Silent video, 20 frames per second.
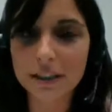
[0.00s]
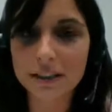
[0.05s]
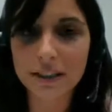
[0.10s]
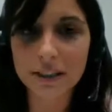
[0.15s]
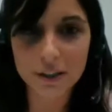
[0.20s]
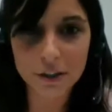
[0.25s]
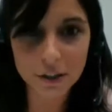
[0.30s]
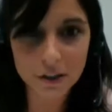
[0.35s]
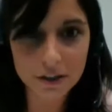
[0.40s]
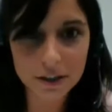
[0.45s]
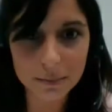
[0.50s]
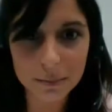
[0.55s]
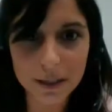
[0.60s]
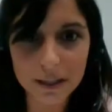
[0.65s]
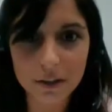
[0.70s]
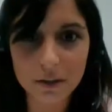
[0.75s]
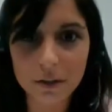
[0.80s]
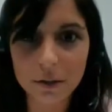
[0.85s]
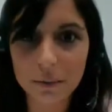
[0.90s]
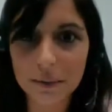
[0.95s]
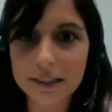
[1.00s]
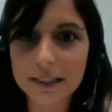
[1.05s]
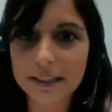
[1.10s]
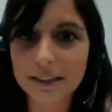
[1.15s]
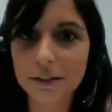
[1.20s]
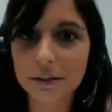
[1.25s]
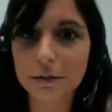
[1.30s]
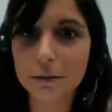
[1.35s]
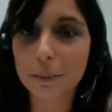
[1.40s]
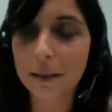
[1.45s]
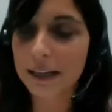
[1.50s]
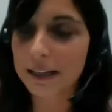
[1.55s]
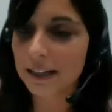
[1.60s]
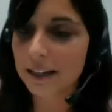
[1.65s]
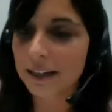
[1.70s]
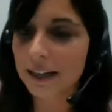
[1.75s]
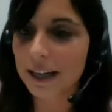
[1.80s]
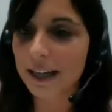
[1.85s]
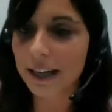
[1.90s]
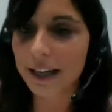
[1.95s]
technology by the University of
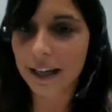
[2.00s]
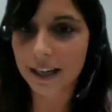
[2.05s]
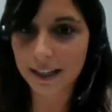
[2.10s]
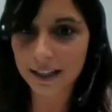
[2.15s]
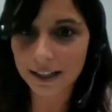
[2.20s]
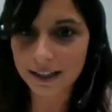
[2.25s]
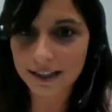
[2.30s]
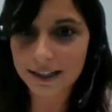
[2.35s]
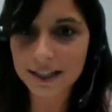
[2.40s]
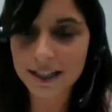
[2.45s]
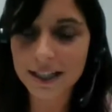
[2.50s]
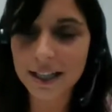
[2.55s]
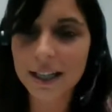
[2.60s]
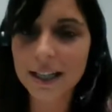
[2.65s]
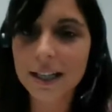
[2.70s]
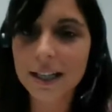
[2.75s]
Balearic Islands.